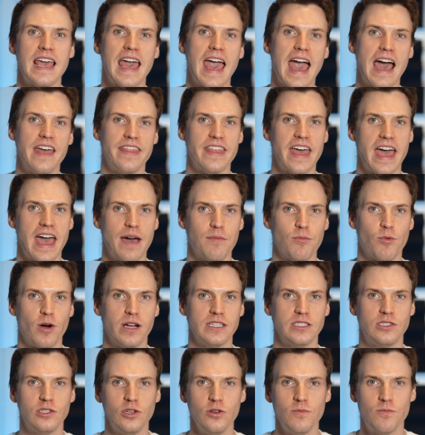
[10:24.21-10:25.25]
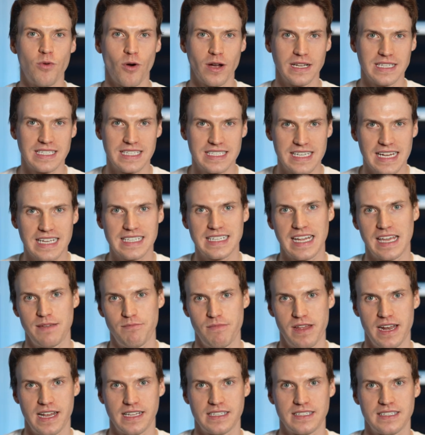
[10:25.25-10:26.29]
and the M1 2.68
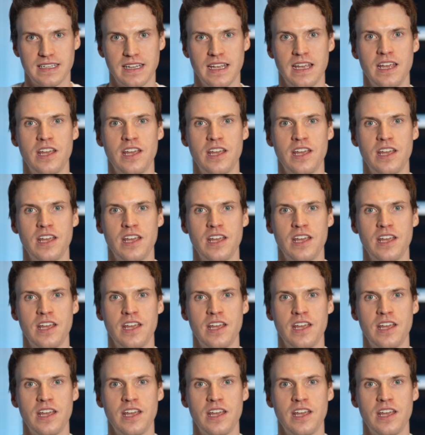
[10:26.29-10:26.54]
minutes.